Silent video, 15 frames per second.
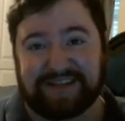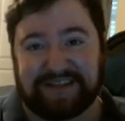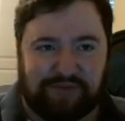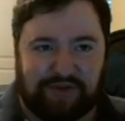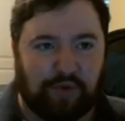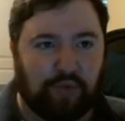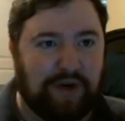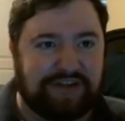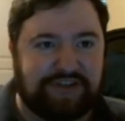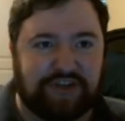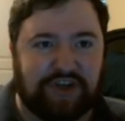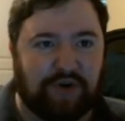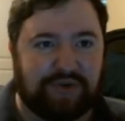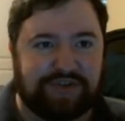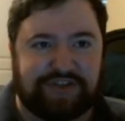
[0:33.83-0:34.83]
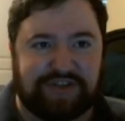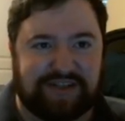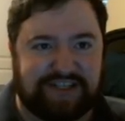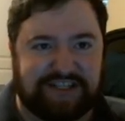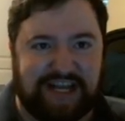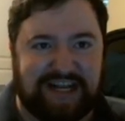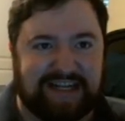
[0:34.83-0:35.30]
You'll want to go into the
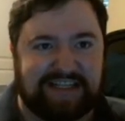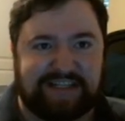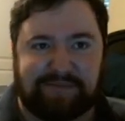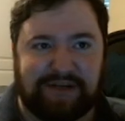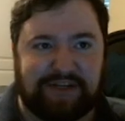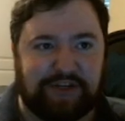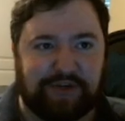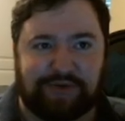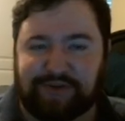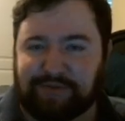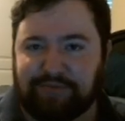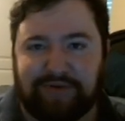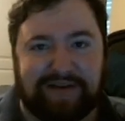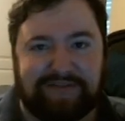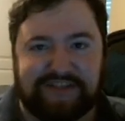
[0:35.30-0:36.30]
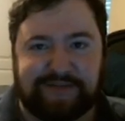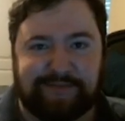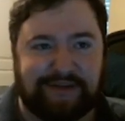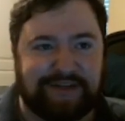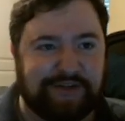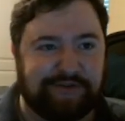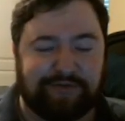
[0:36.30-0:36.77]
settings menu, the preference
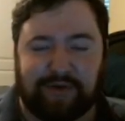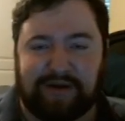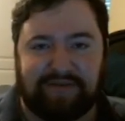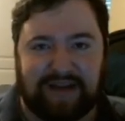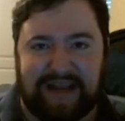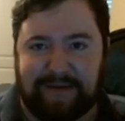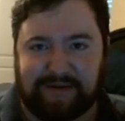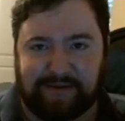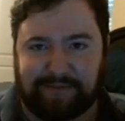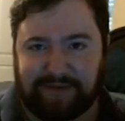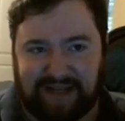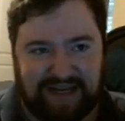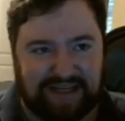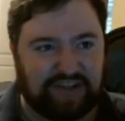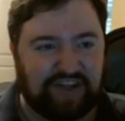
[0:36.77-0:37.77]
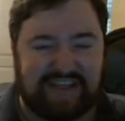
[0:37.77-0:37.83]
menu for whatever game you're playing, look